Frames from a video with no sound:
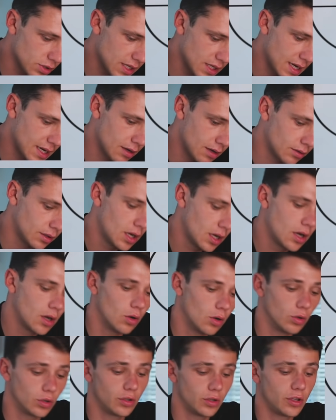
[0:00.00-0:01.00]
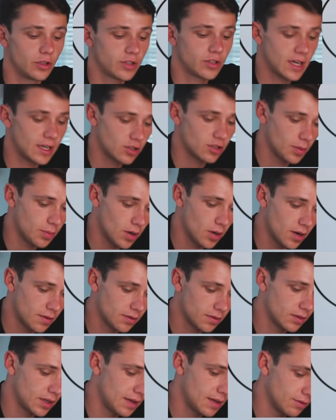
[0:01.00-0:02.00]
down, or do they try and drop
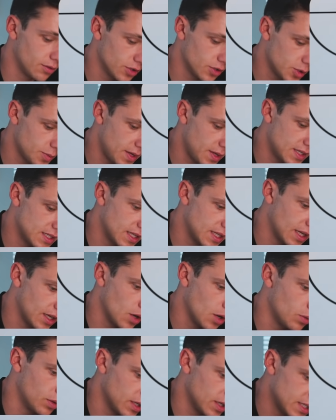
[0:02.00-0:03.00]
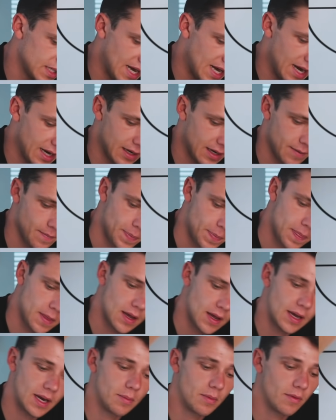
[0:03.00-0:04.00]
off, leaving us space to then go and attack?
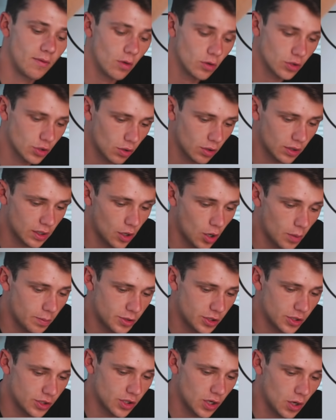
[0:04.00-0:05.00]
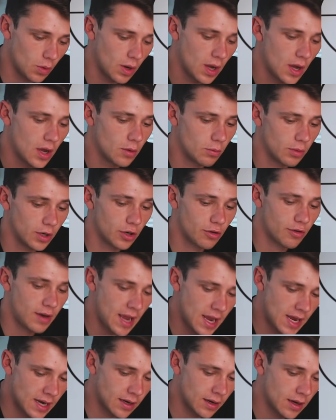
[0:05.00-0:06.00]
And then we've also got that option, so we're
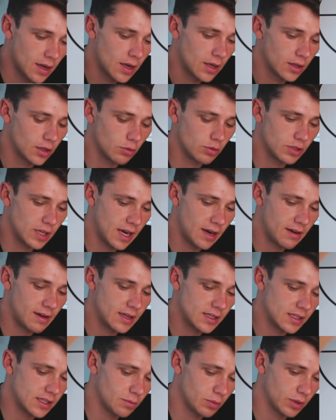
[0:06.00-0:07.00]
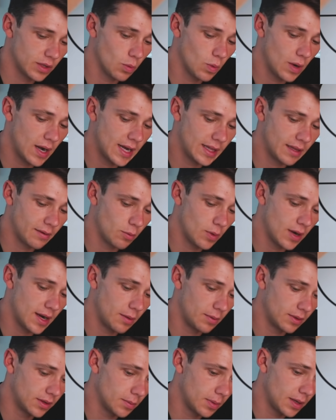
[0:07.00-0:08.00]
creating those areas with
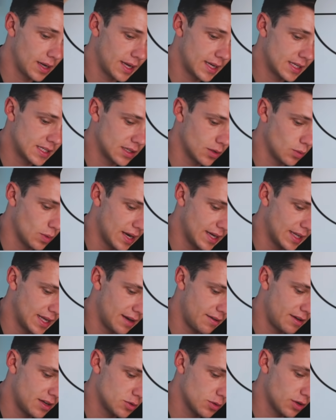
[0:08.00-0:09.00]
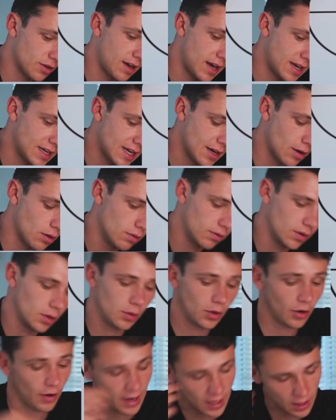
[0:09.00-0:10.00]
the players in the wide areas. We're creating that
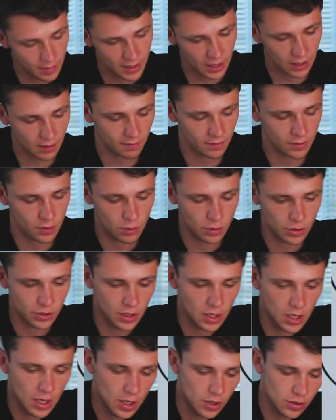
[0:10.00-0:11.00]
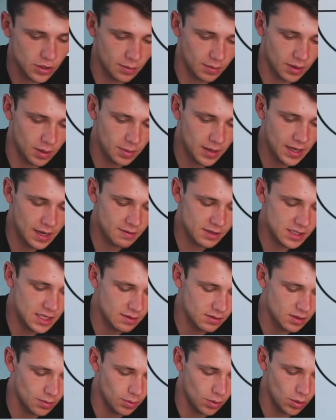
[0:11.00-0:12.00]
overload, creating a bit of confusion. So when a player
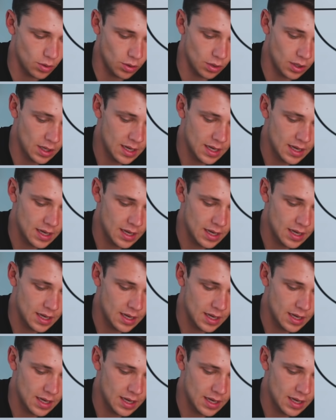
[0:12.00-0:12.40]
receives the ball